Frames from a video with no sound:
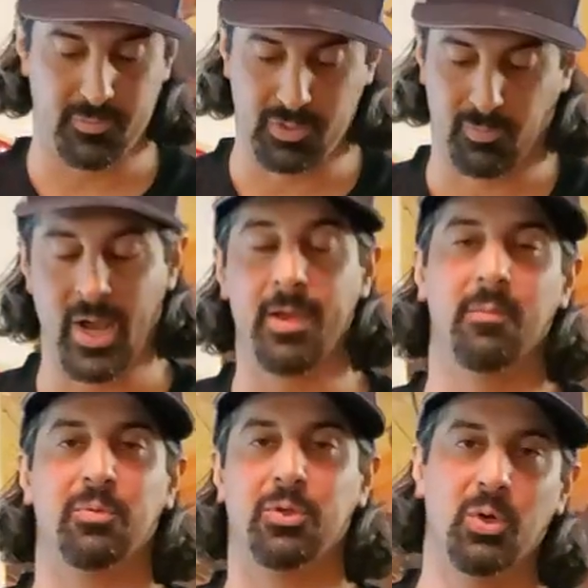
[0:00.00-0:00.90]
from some
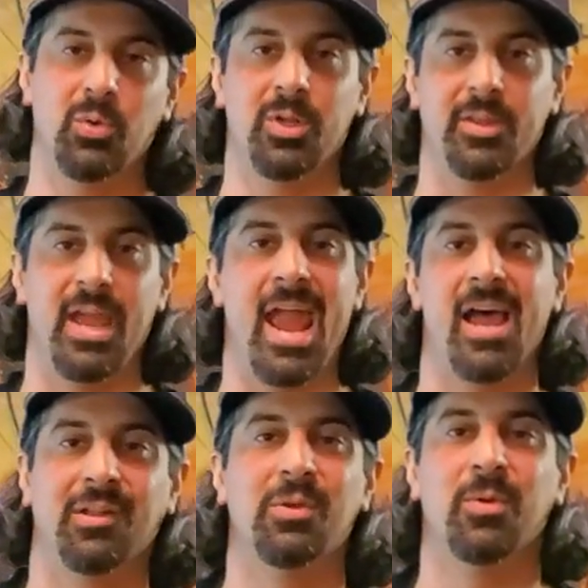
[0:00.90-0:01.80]
random dude in the
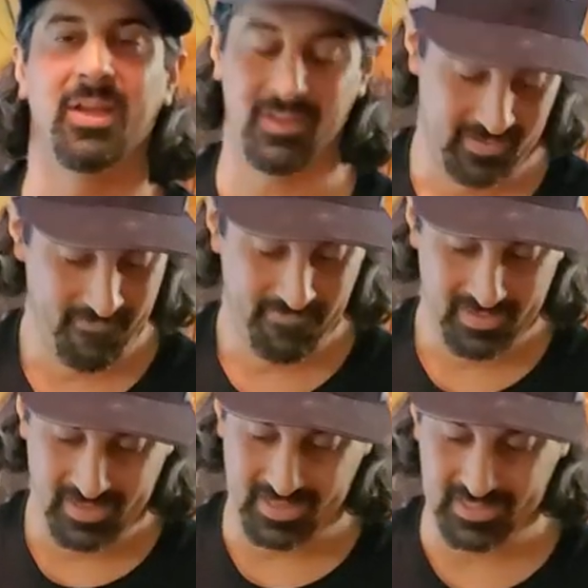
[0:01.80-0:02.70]
alleyway,
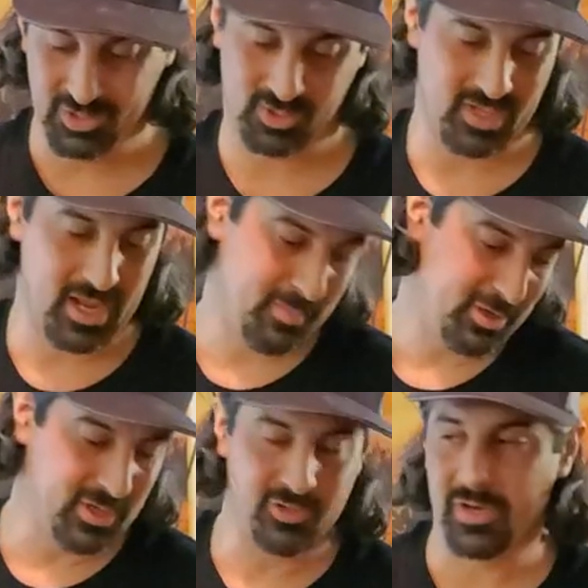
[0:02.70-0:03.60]
and he's just like, hey,
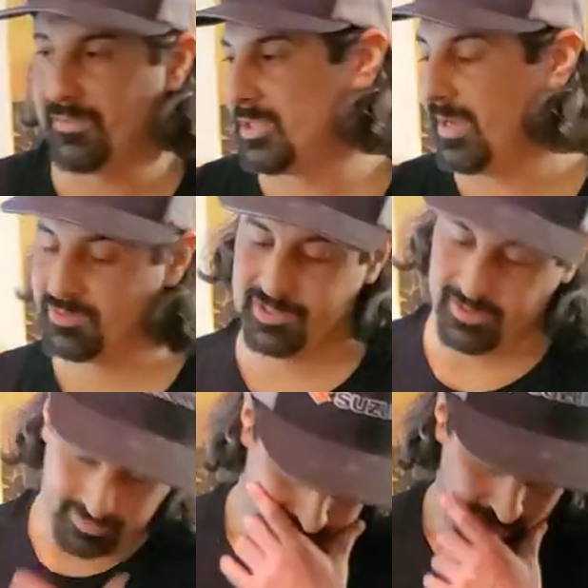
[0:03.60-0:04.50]
man, you got drive shafts? And
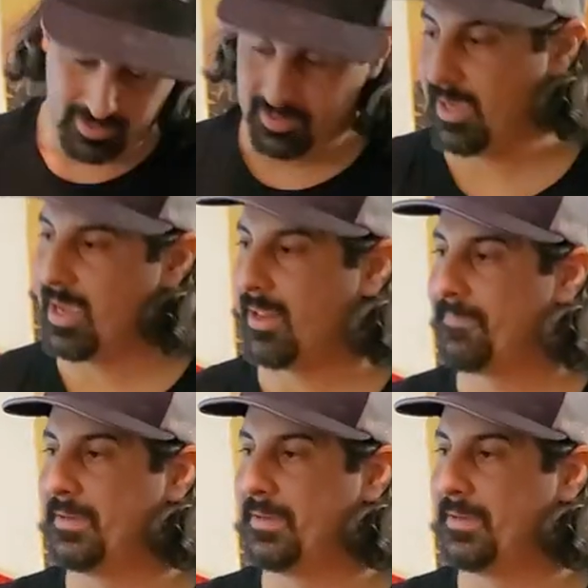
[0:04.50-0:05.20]
you're like, yeah, I got like